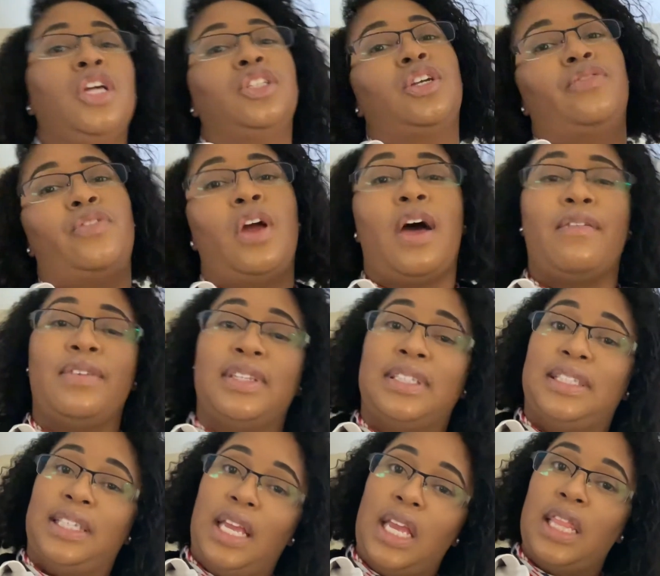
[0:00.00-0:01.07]
So if you haven't
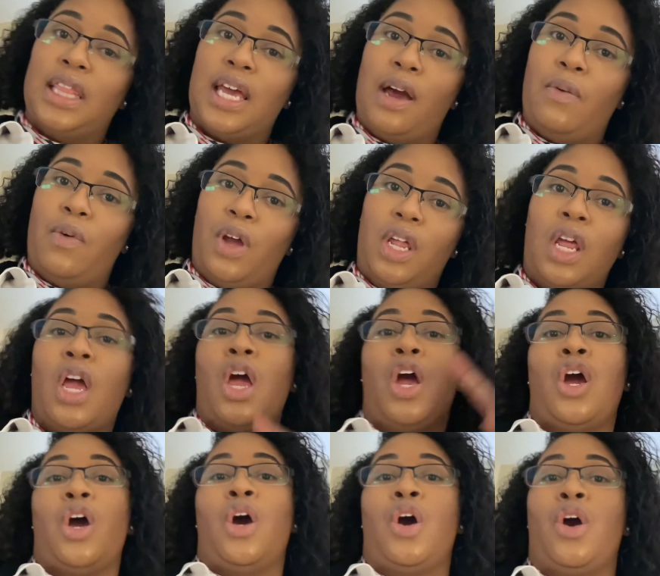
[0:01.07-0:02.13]
seen that one,
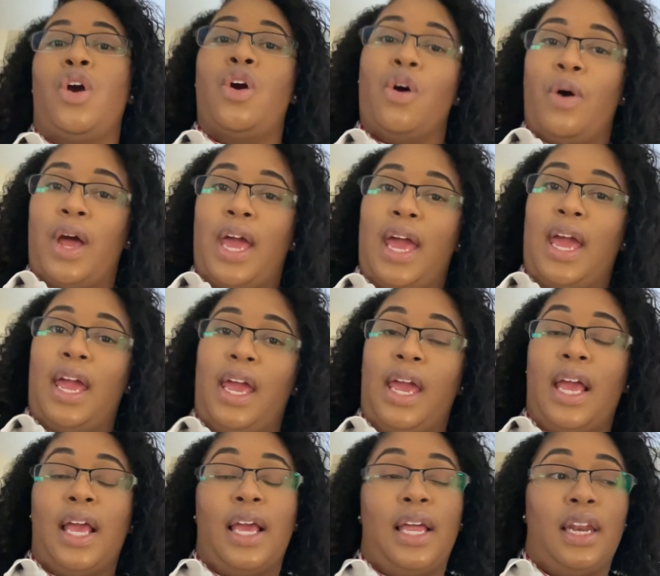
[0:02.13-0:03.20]
go ahead
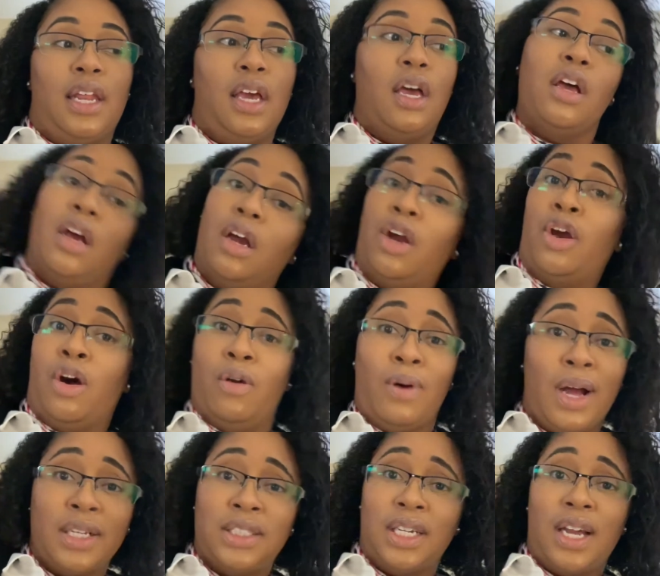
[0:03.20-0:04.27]
and go
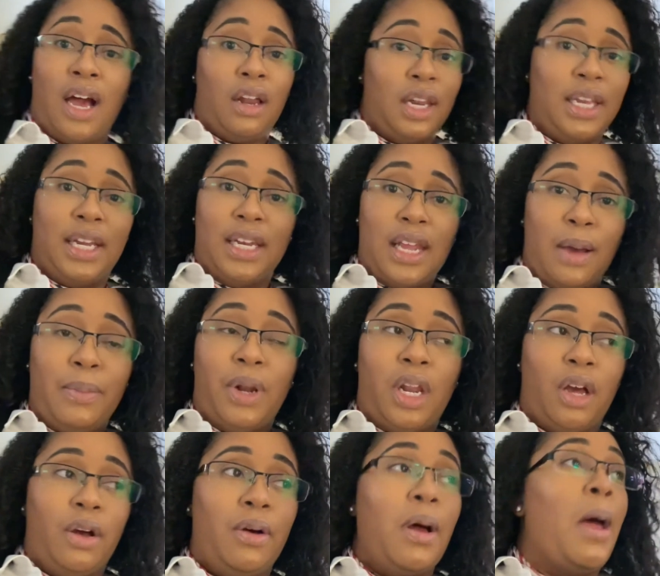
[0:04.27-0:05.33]
watch it. I'll link it down
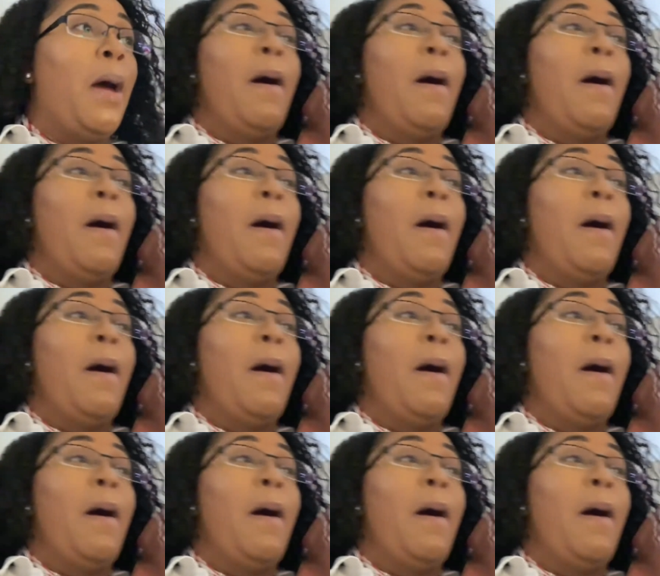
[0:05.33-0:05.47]
below.